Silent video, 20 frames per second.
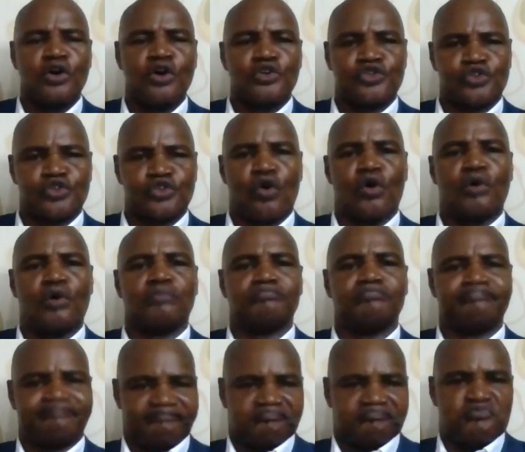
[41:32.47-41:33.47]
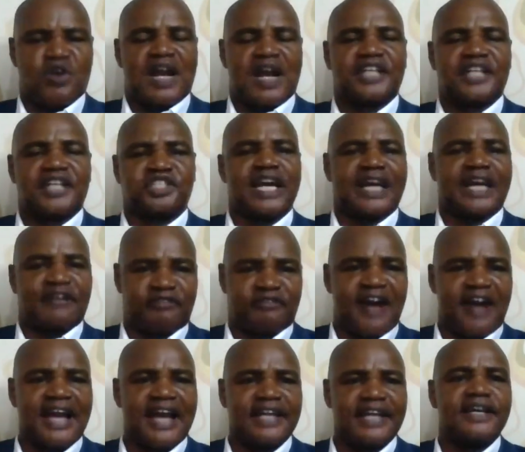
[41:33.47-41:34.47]
so we can check and
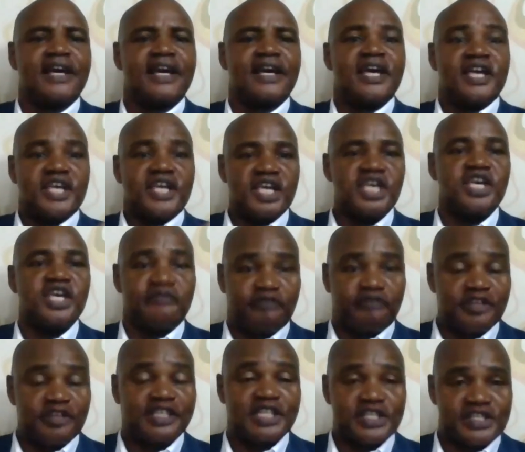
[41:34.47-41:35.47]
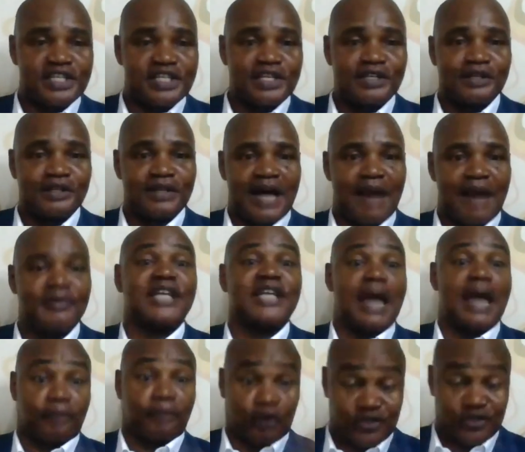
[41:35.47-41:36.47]
find if it is still, they
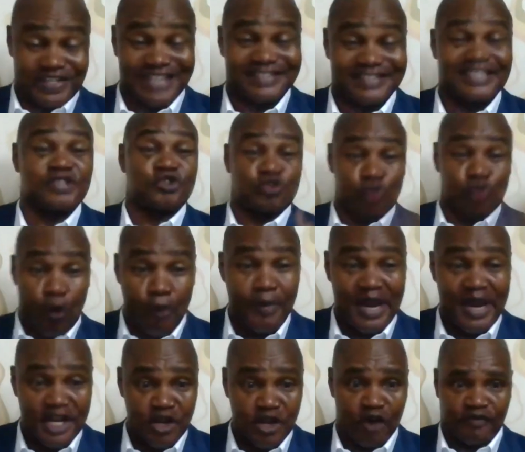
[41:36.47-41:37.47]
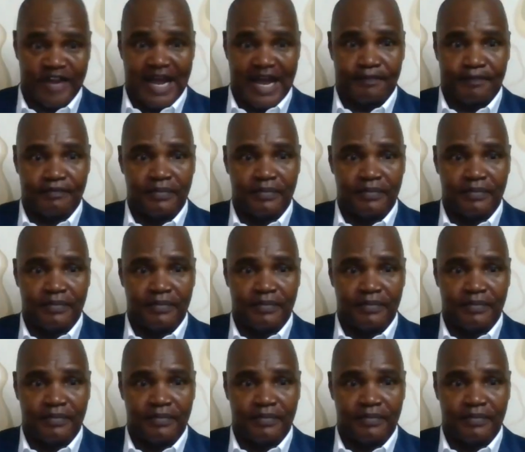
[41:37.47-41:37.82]
are processing so many of them,